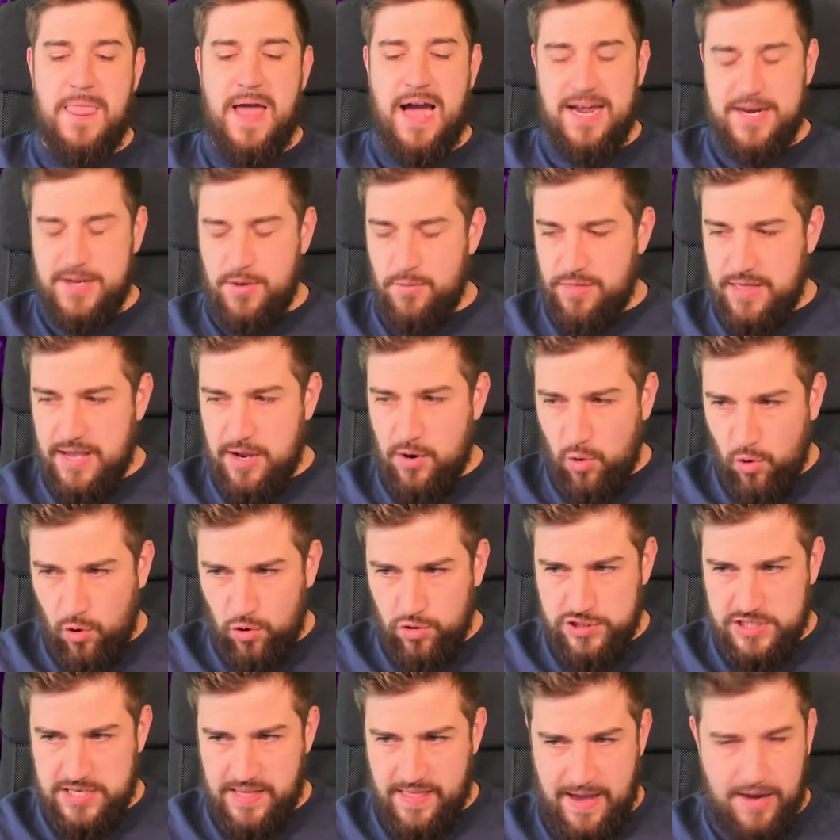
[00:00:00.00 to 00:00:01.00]
I don't think
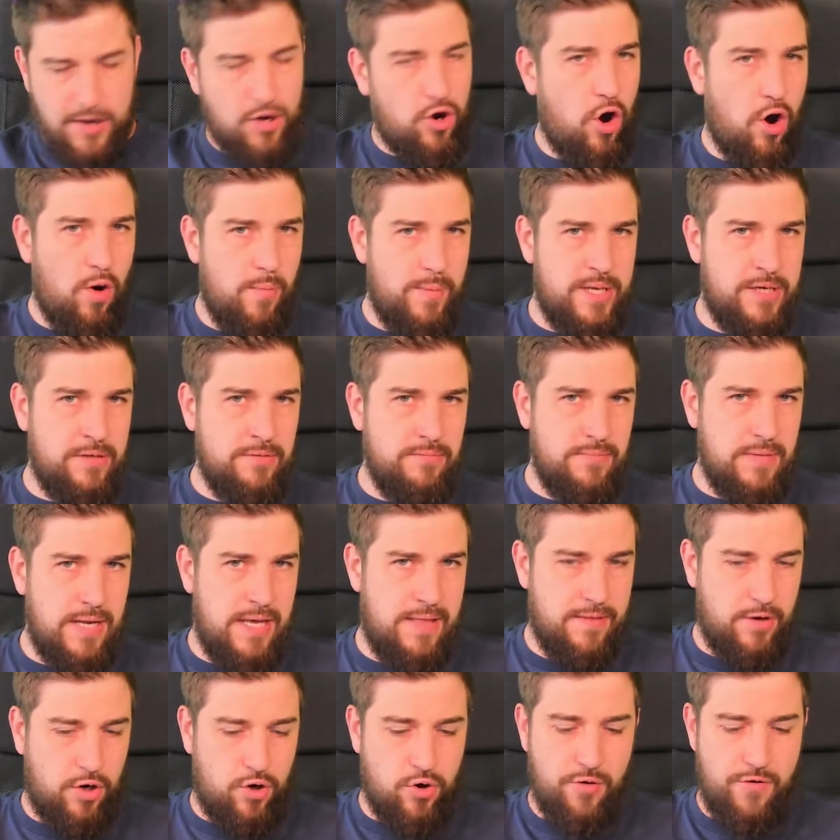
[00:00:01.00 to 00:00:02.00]
hordes are that common
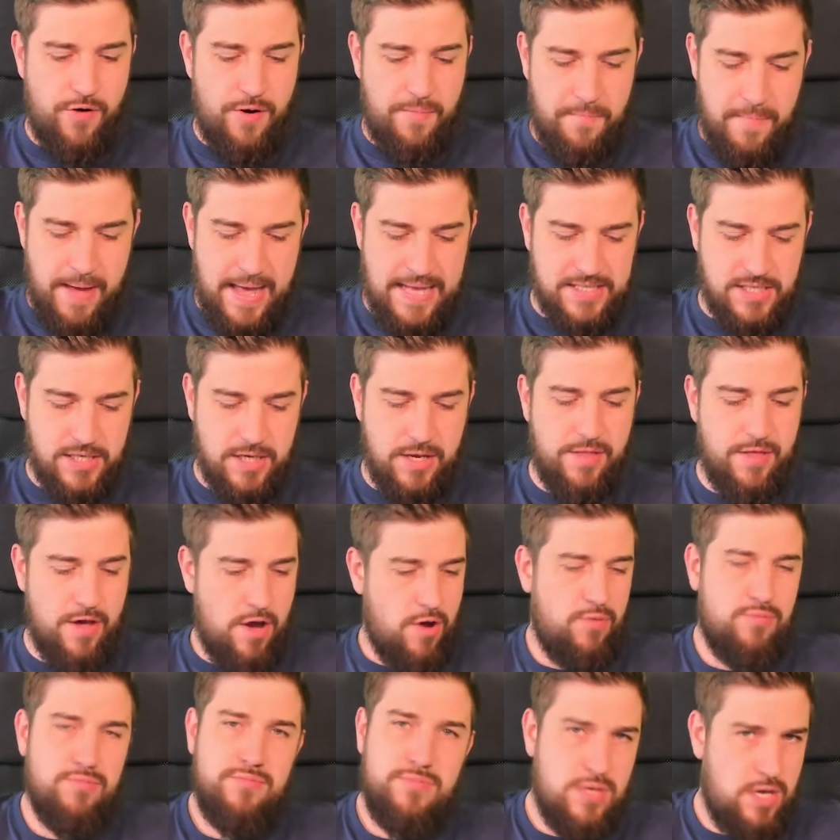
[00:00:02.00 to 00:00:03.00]
in the current meta,
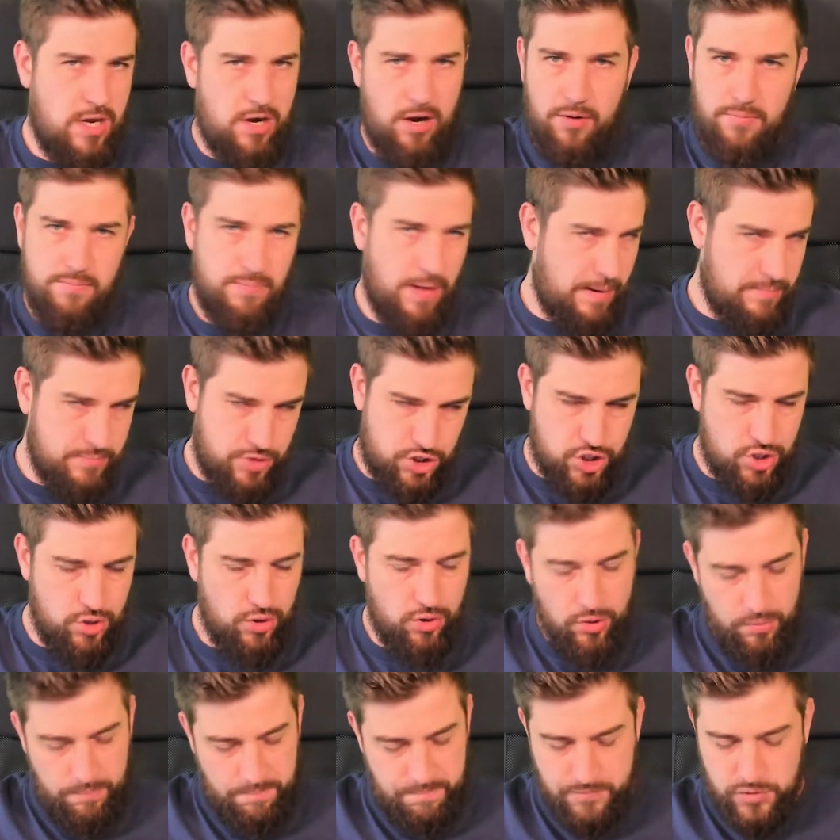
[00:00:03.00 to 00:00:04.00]
though, you know, I'm
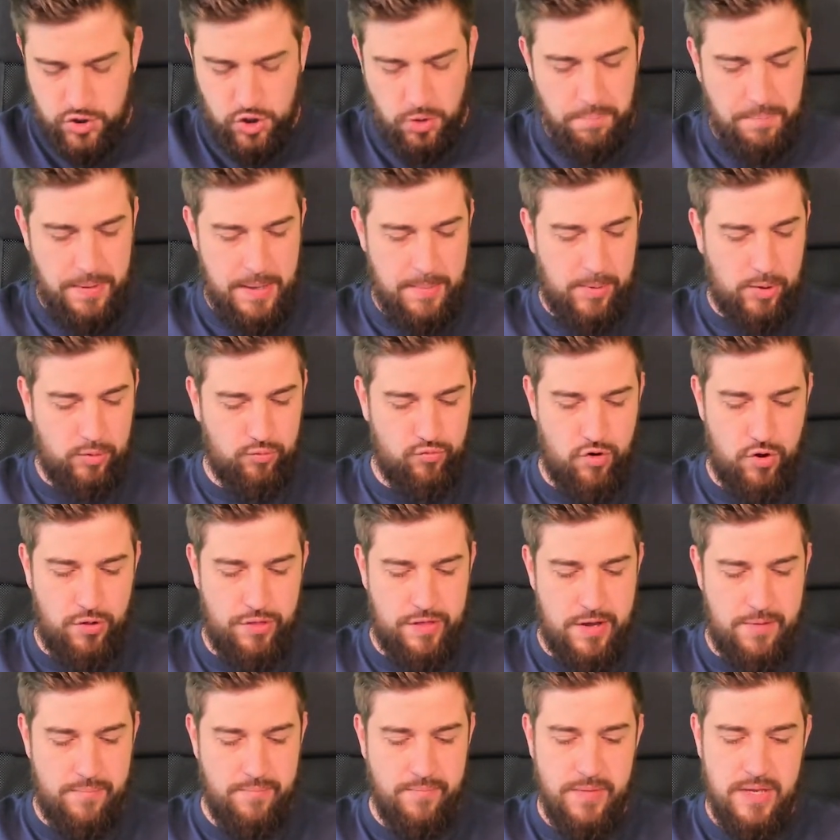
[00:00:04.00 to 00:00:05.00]
sure some people
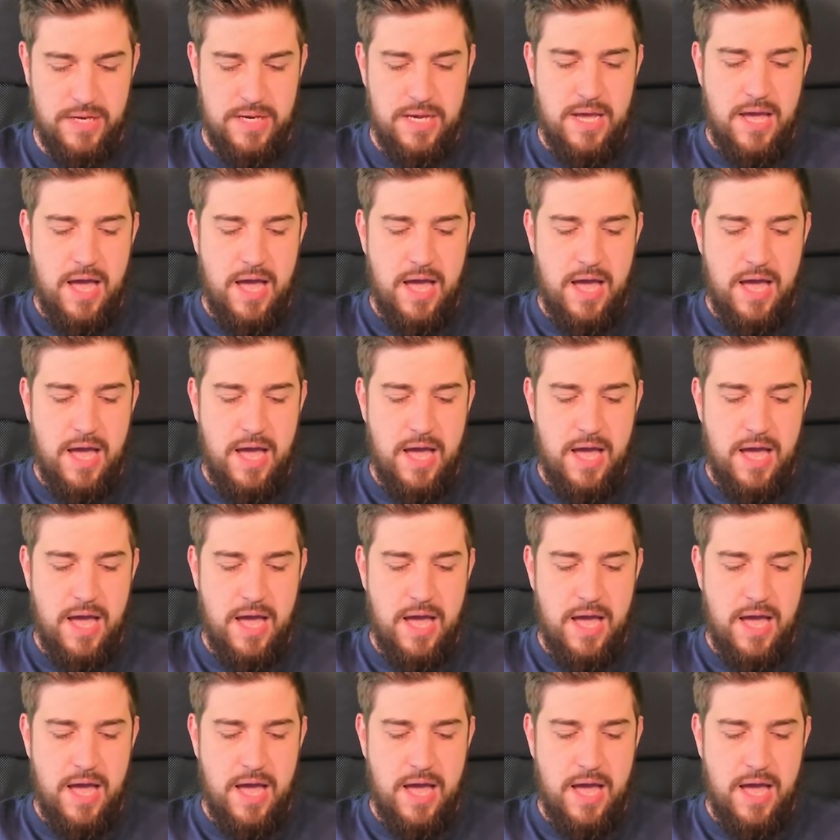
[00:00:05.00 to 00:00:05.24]
run them.